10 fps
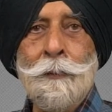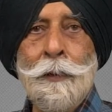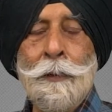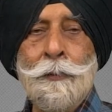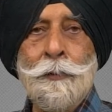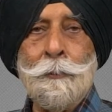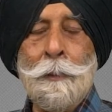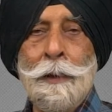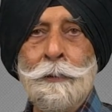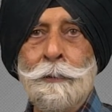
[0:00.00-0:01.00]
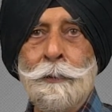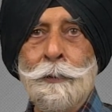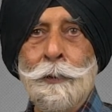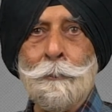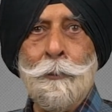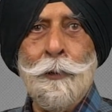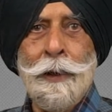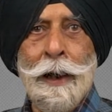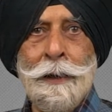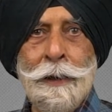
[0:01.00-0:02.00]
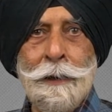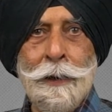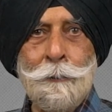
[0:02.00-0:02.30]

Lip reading: it was about 2 in the morning, I think,